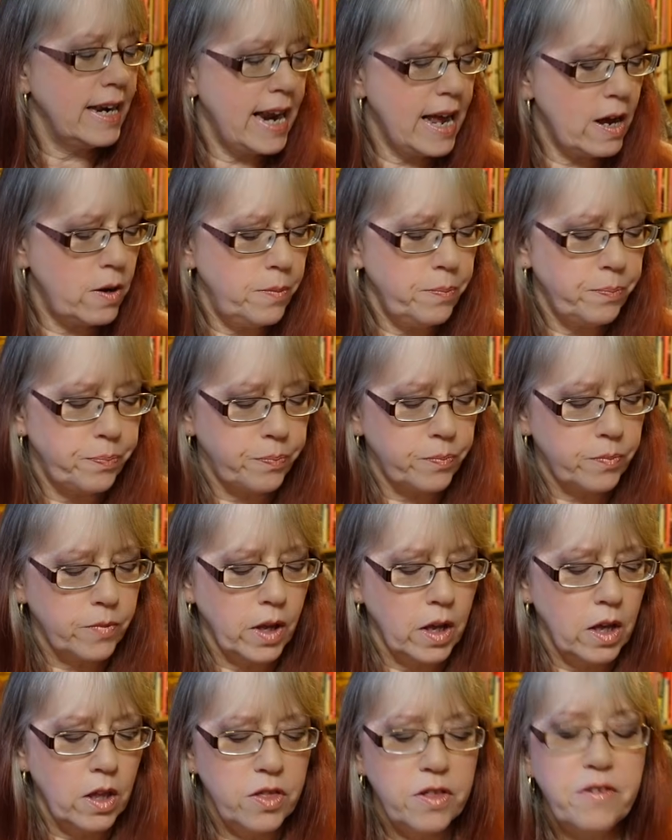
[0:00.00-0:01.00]
Now,
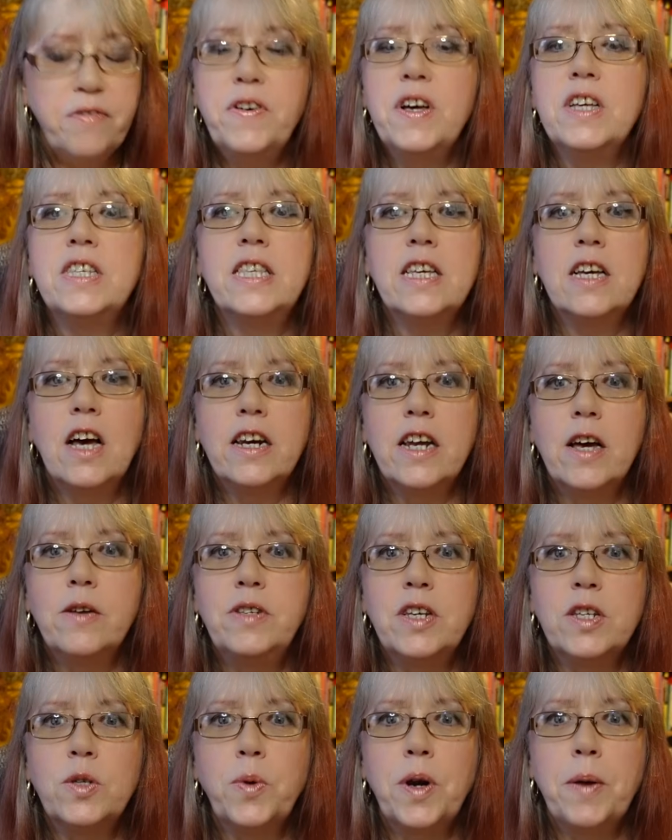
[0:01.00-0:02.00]
the first thing I
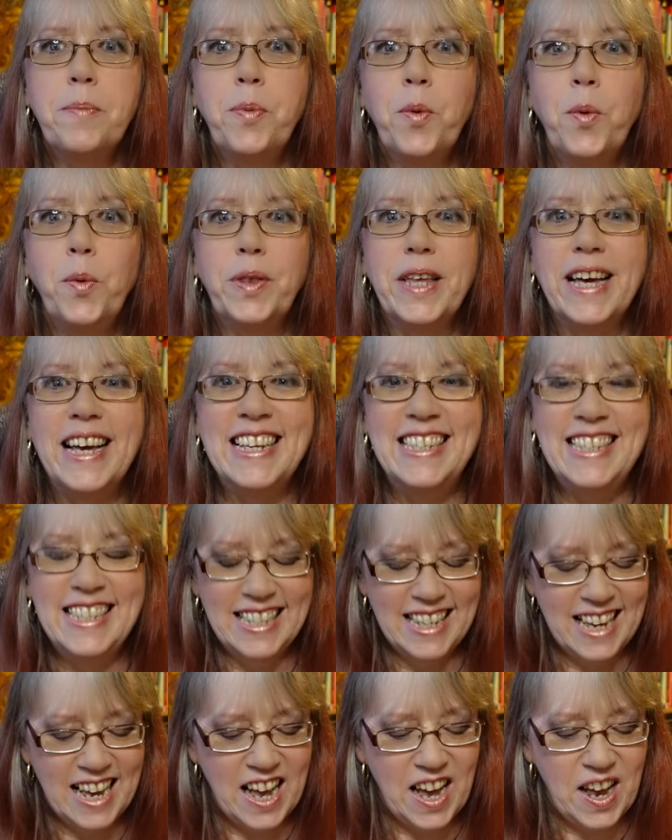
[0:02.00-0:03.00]
noticed when I bought this
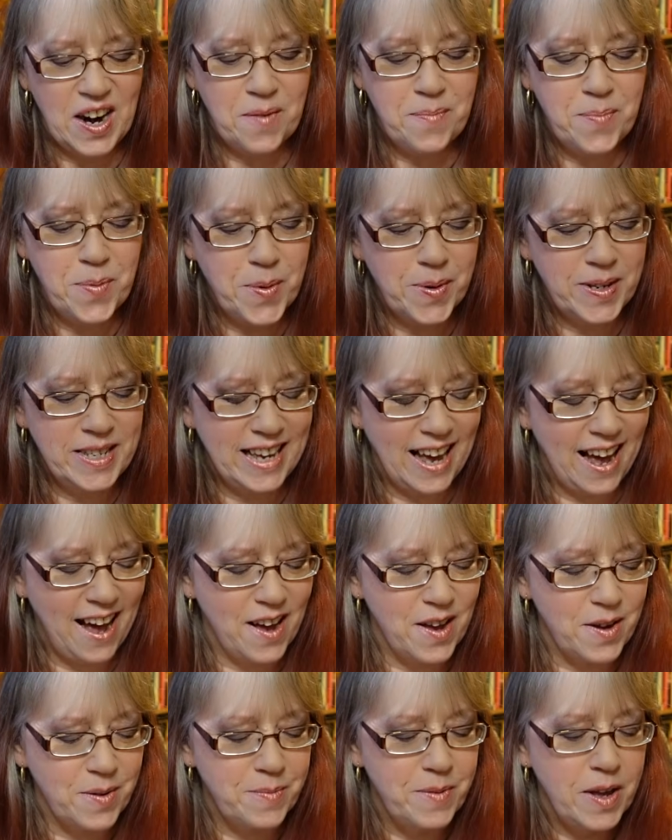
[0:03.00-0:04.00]
and I brought it
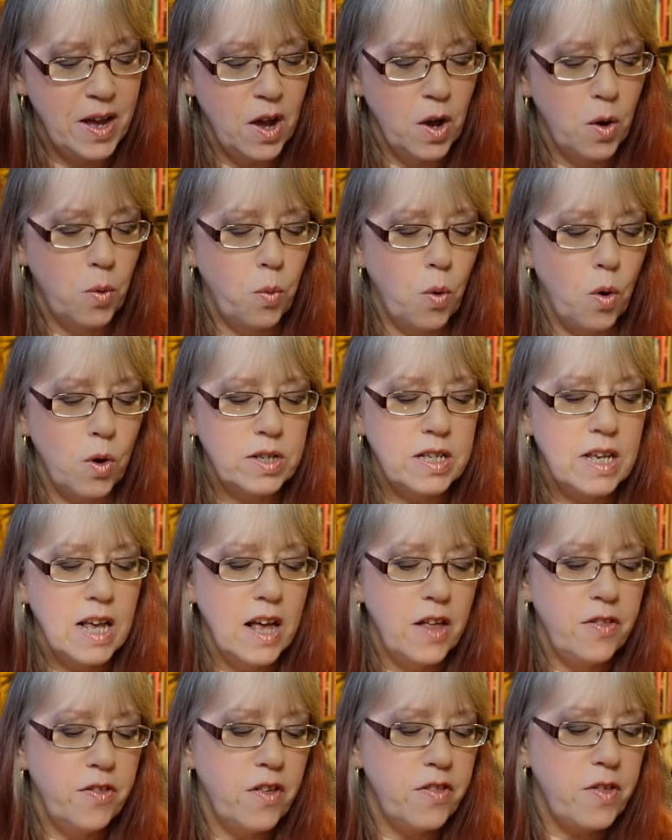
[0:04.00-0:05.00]
home was
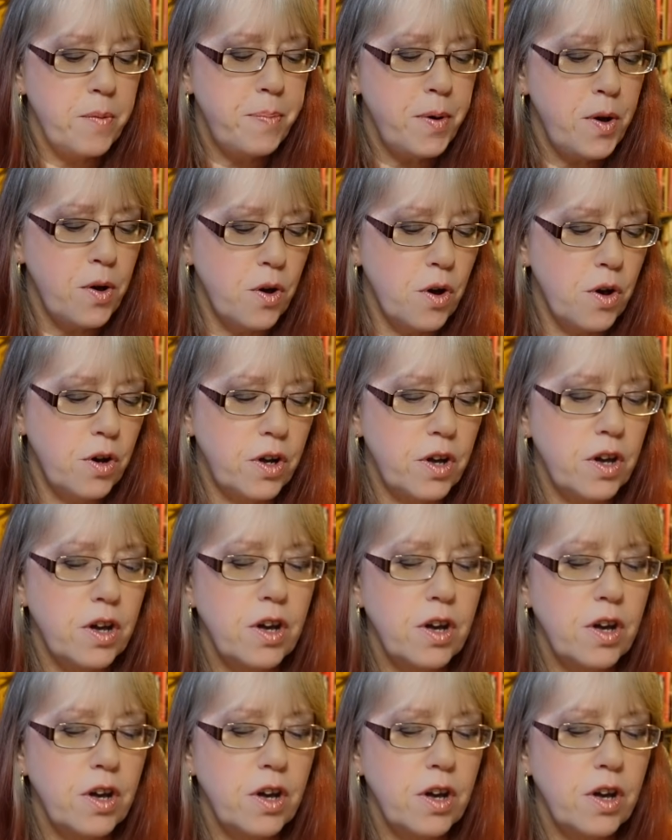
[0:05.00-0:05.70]
that the book